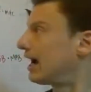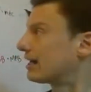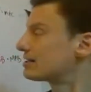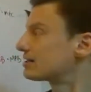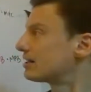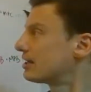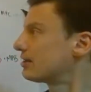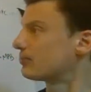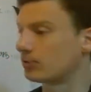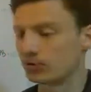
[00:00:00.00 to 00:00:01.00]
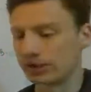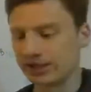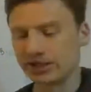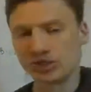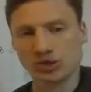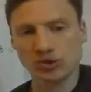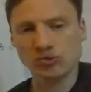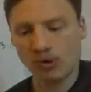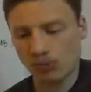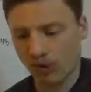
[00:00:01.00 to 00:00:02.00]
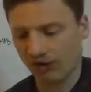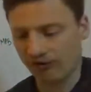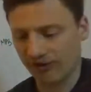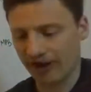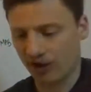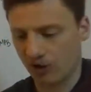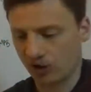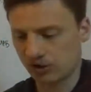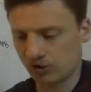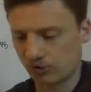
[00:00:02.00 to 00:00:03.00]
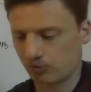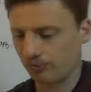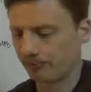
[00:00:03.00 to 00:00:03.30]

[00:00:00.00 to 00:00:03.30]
And it will lead to welfare loss.